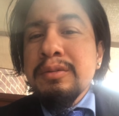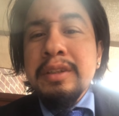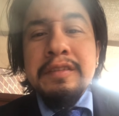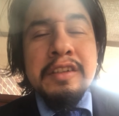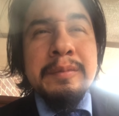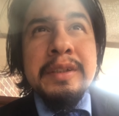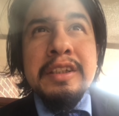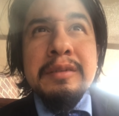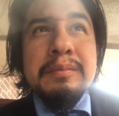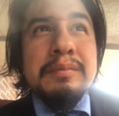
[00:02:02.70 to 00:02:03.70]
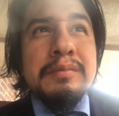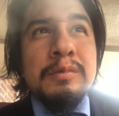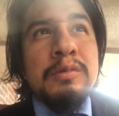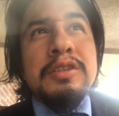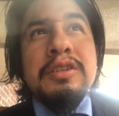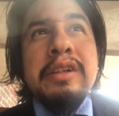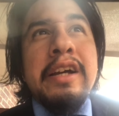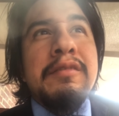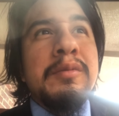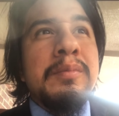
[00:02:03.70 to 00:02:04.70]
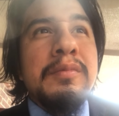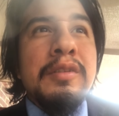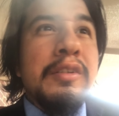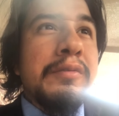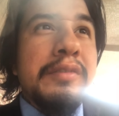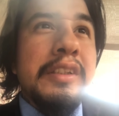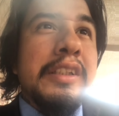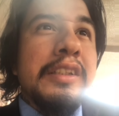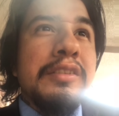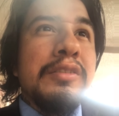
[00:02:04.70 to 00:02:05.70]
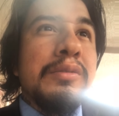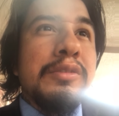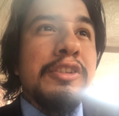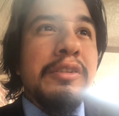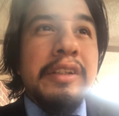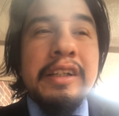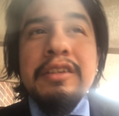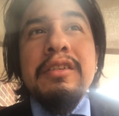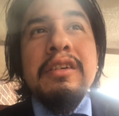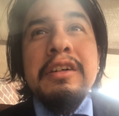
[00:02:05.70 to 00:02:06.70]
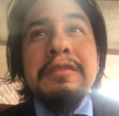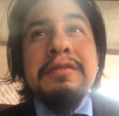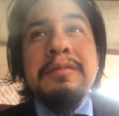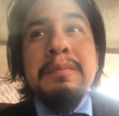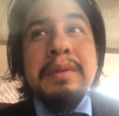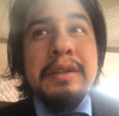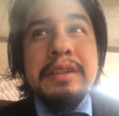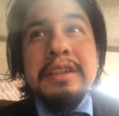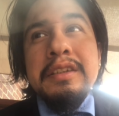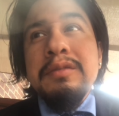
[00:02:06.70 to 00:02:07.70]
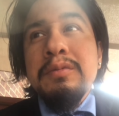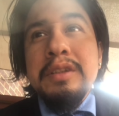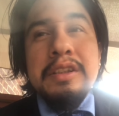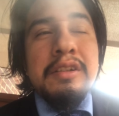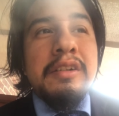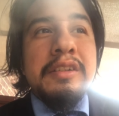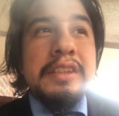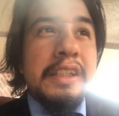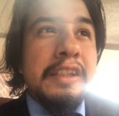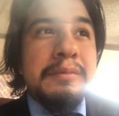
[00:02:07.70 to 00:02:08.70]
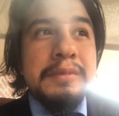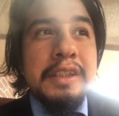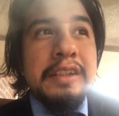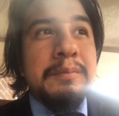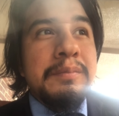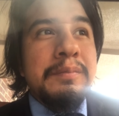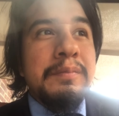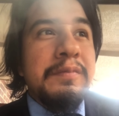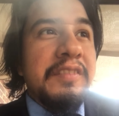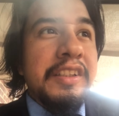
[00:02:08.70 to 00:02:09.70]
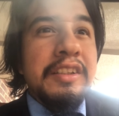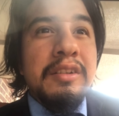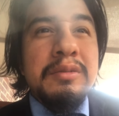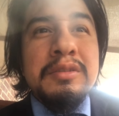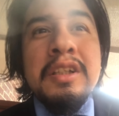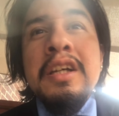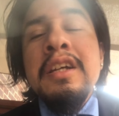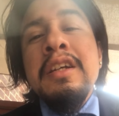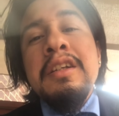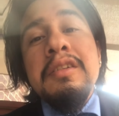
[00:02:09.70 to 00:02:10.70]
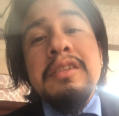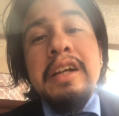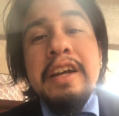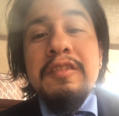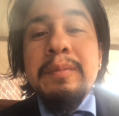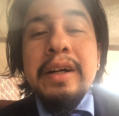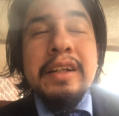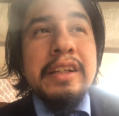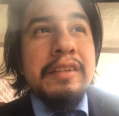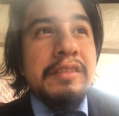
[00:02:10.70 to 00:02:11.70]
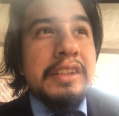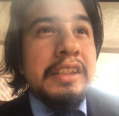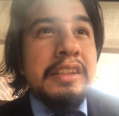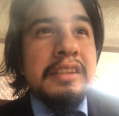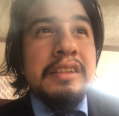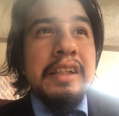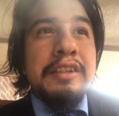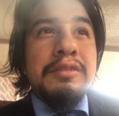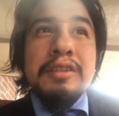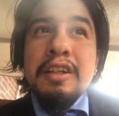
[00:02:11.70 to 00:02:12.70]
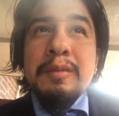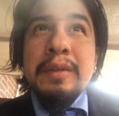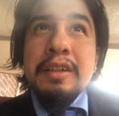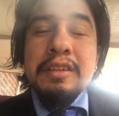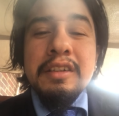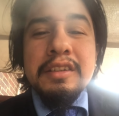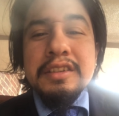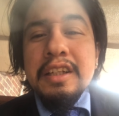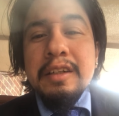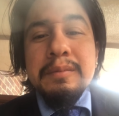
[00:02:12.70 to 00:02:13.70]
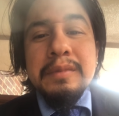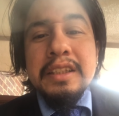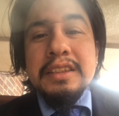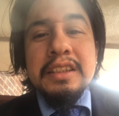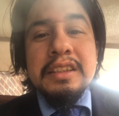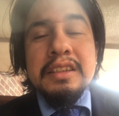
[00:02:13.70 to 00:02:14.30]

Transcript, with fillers: way of coming up. Once you have a girlfriend and you show that girl off, period, with her all the time, take videos, you tell everybody everything, and you talk about her nonstop. That's it.